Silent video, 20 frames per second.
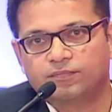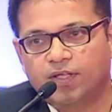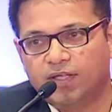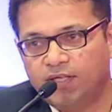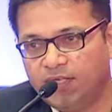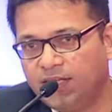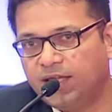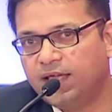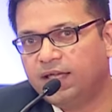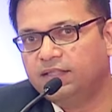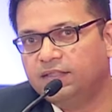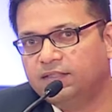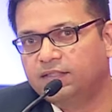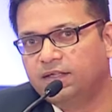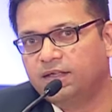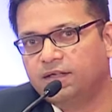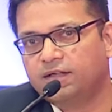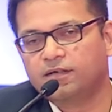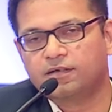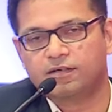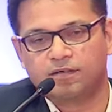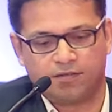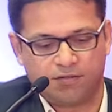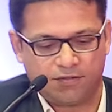e-healthcare,